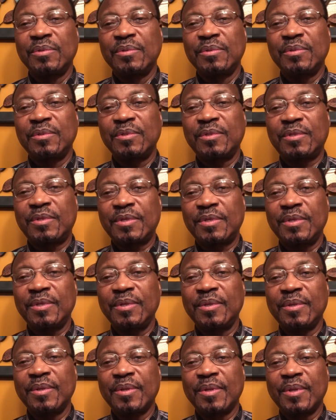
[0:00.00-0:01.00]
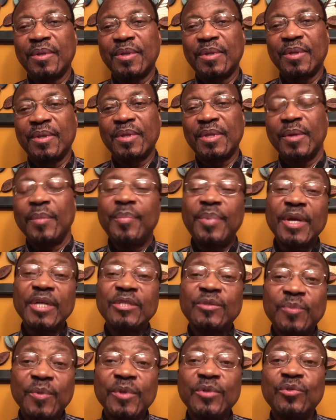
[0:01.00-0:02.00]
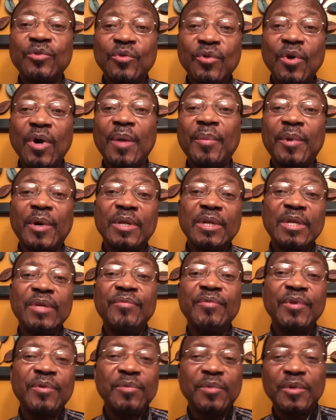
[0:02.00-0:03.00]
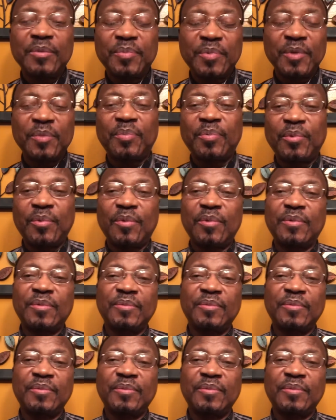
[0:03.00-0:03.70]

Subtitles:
See, the best way to go about living with people,